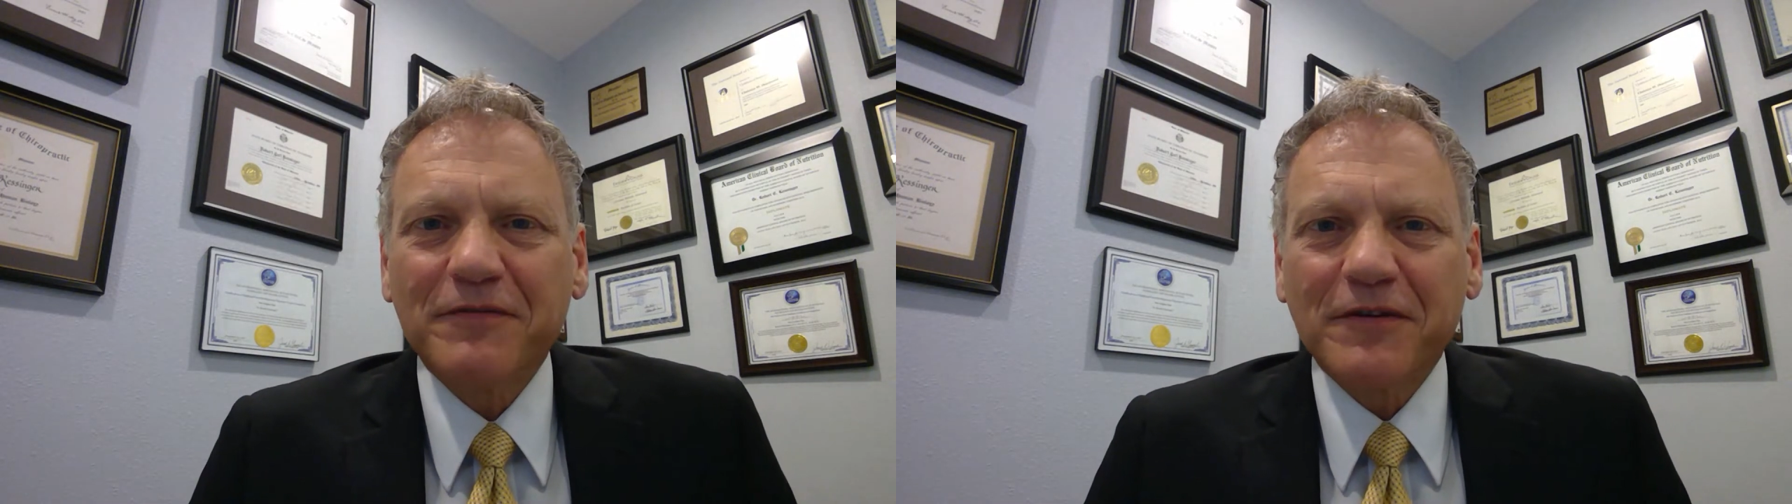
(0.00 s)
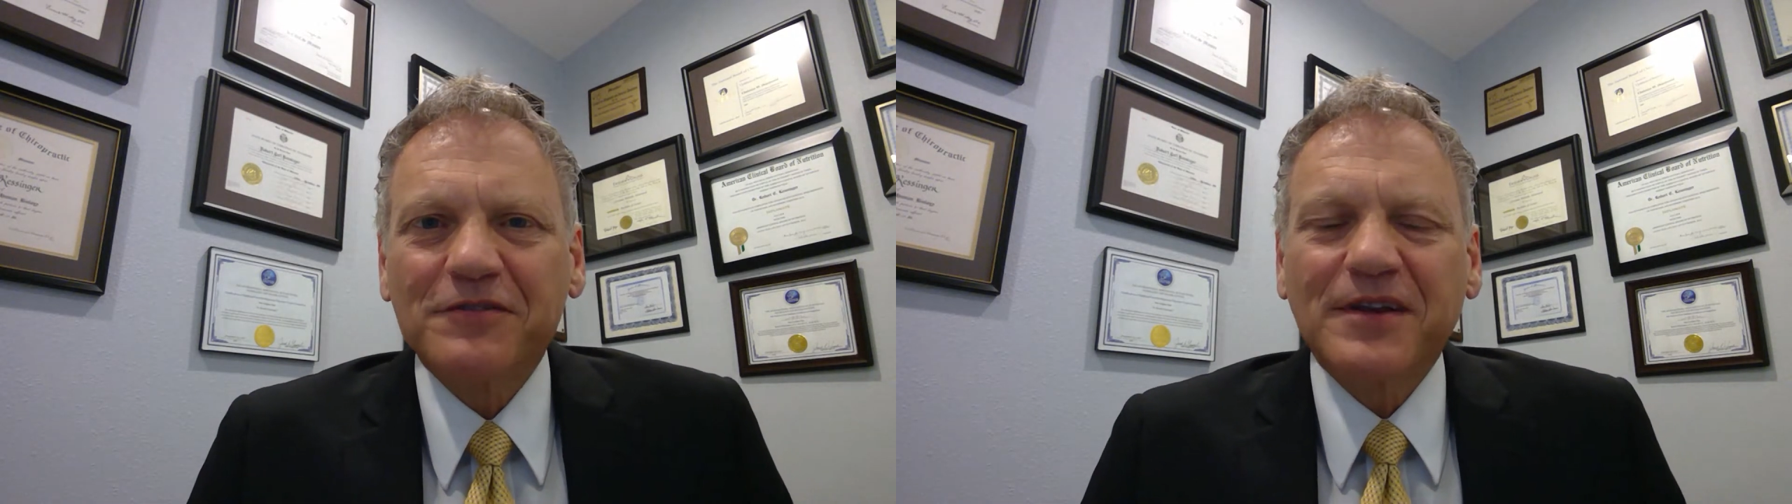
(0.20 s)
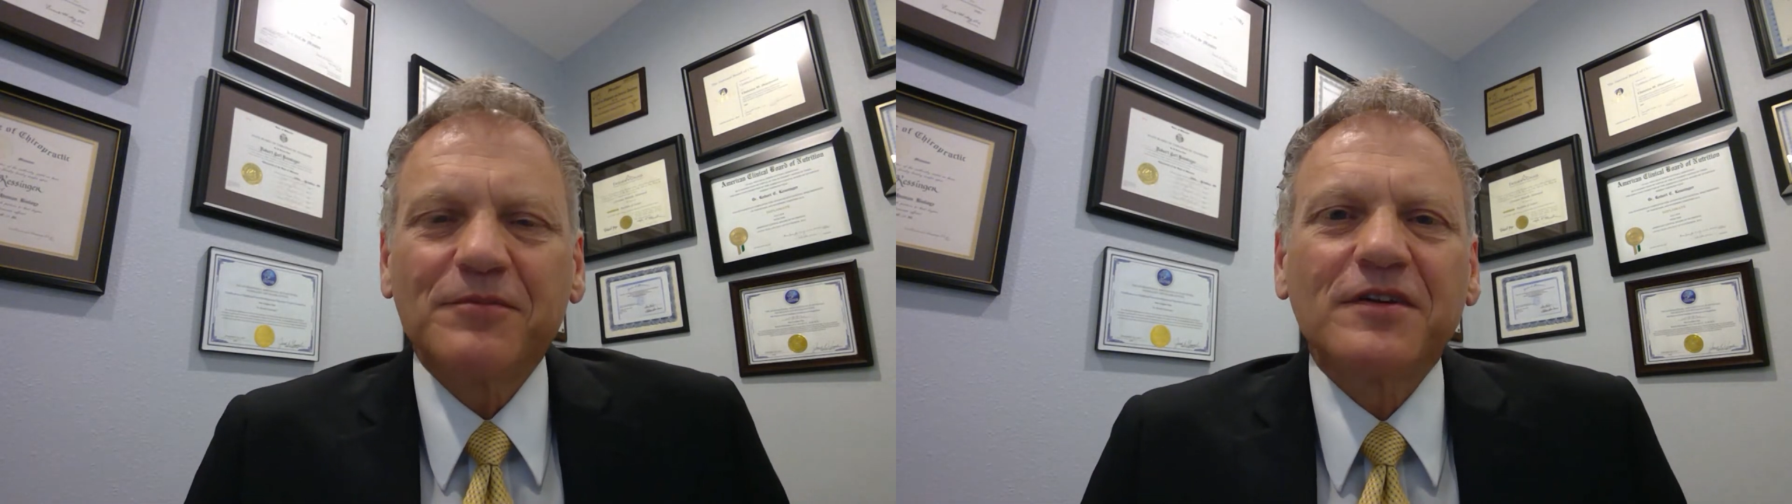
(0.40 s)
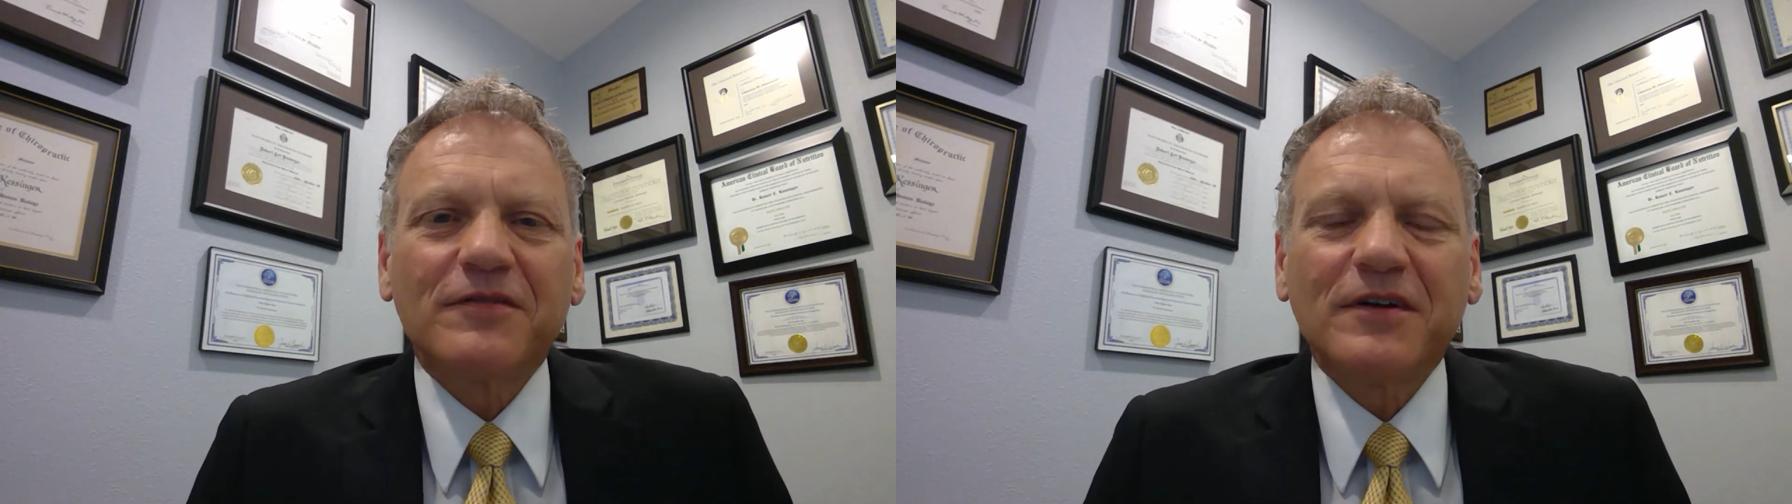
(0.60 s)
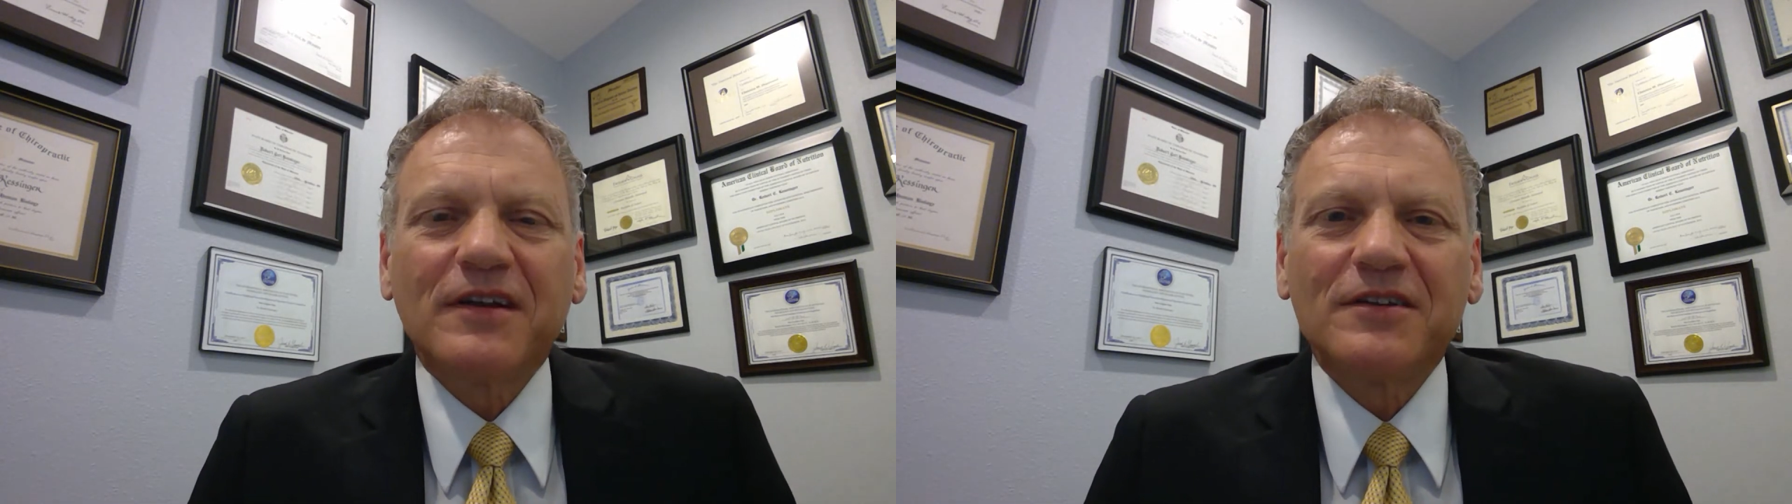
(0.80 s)
first upper
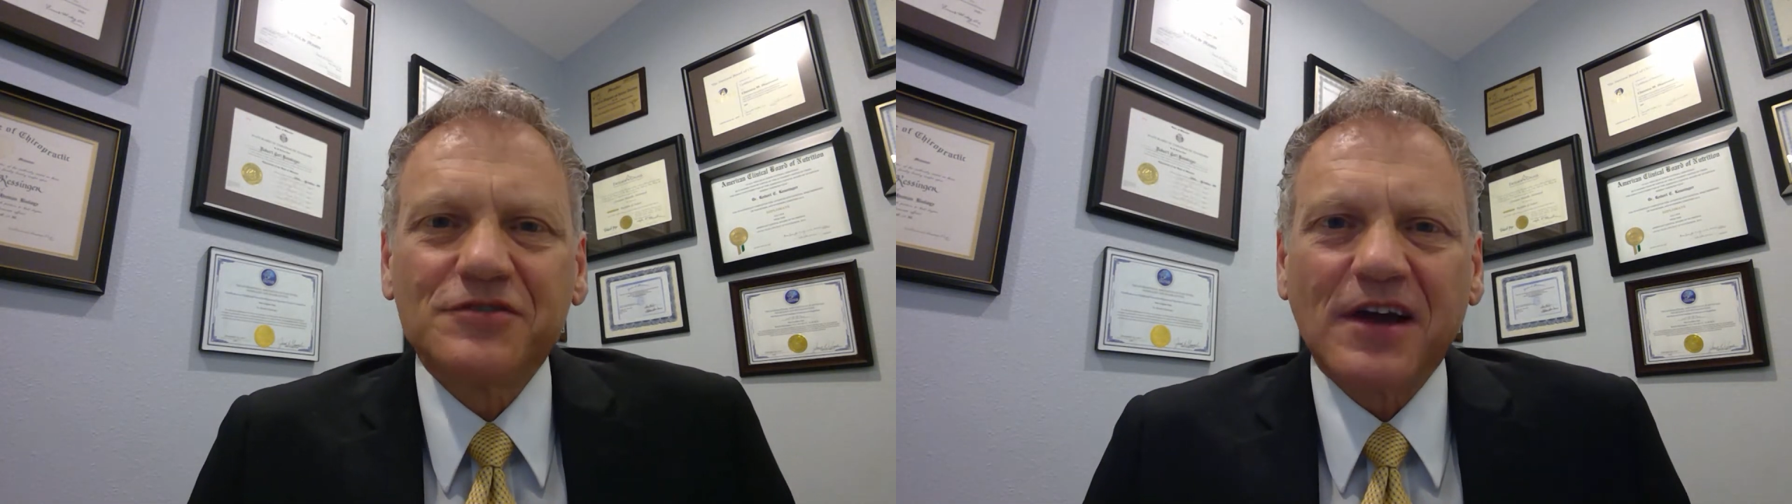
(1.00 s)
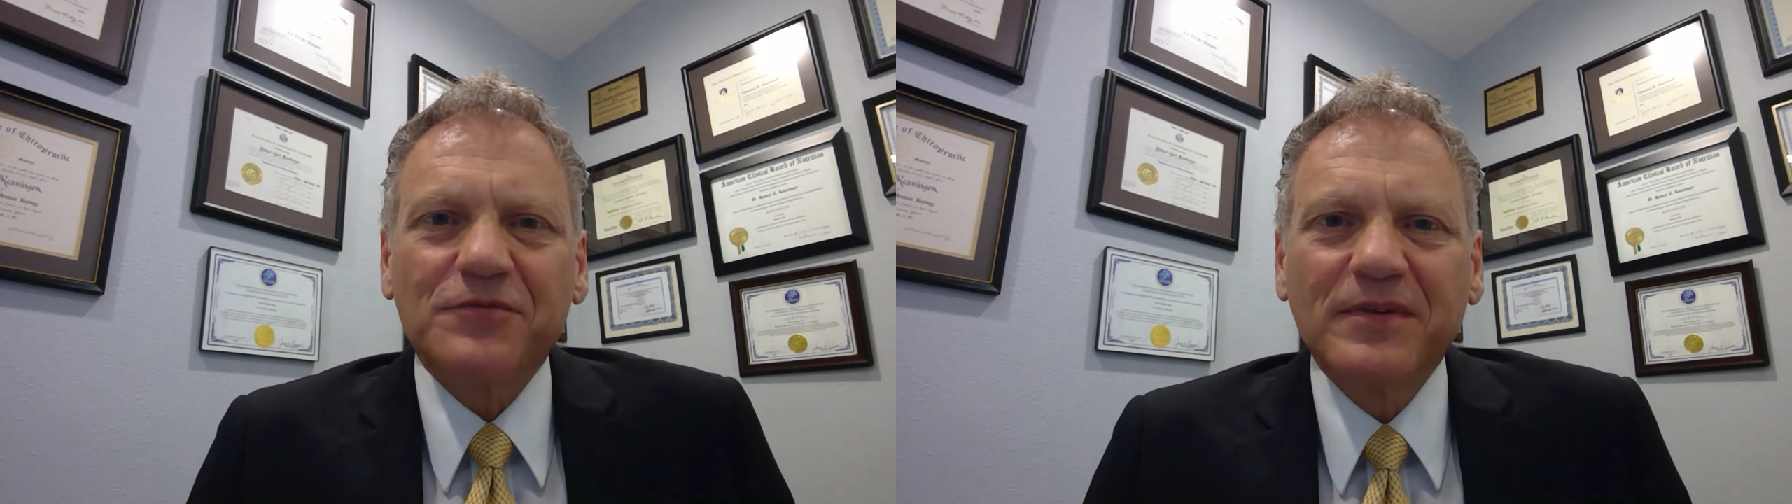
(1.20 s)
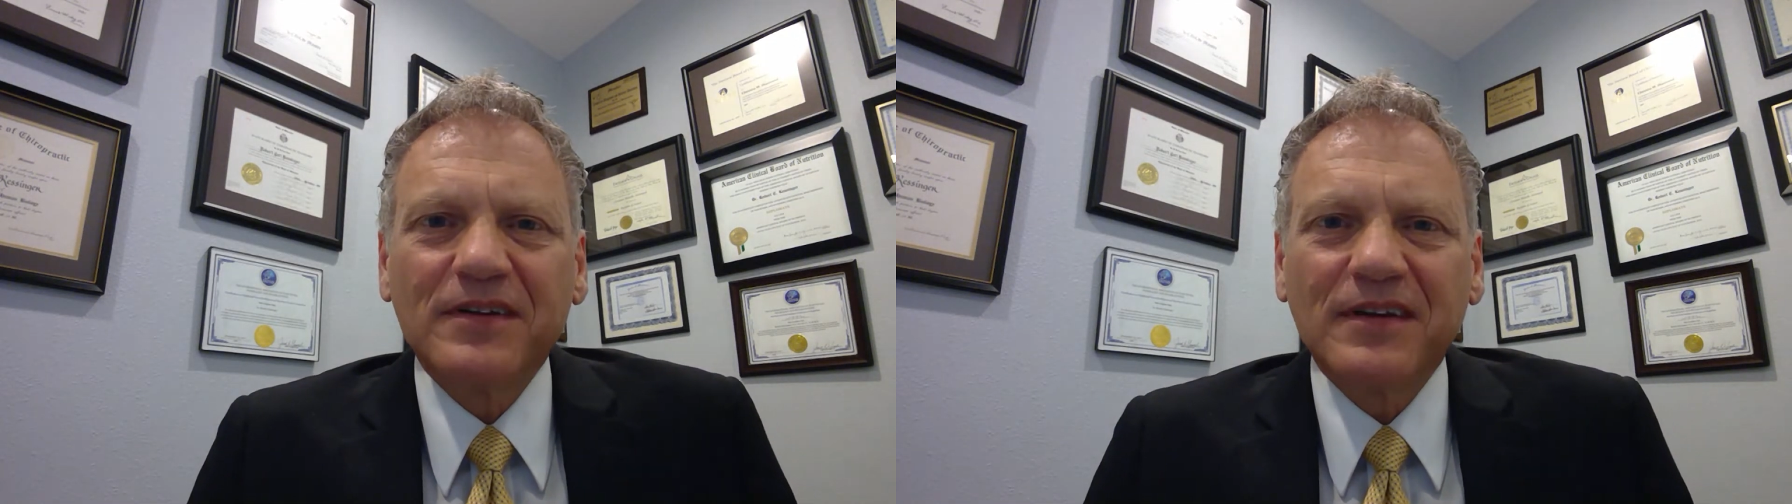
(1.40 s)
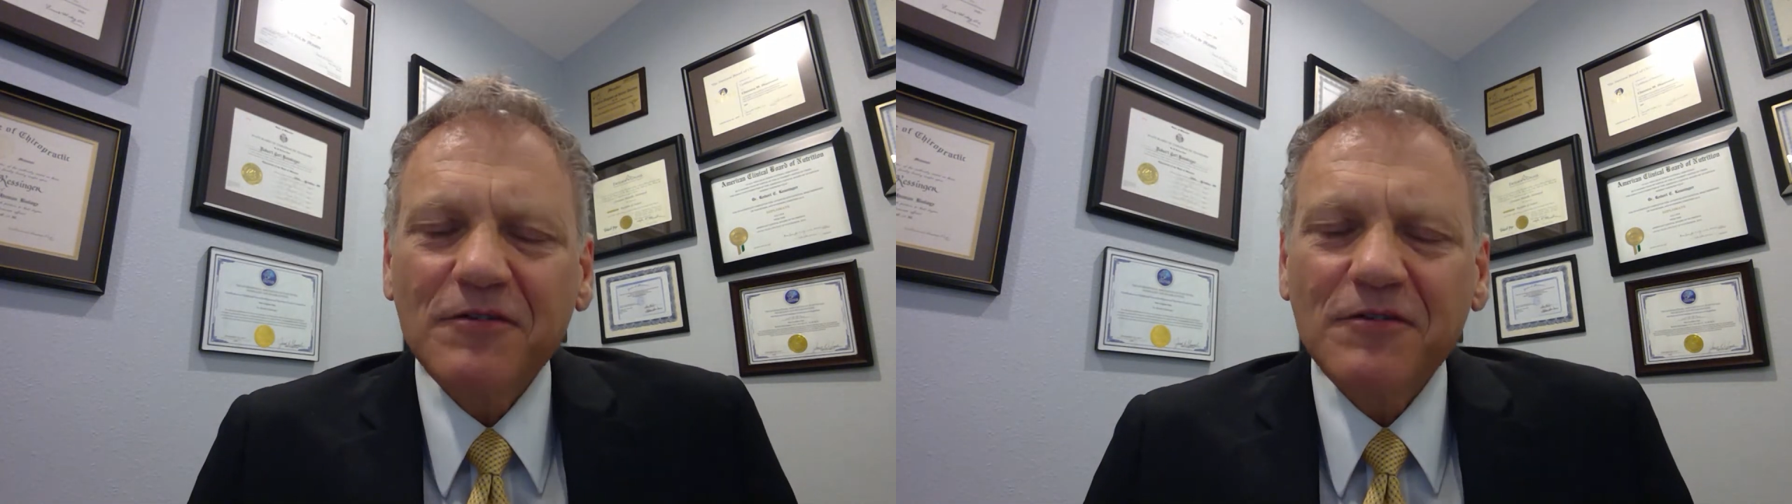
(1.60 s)
cervical adjustment.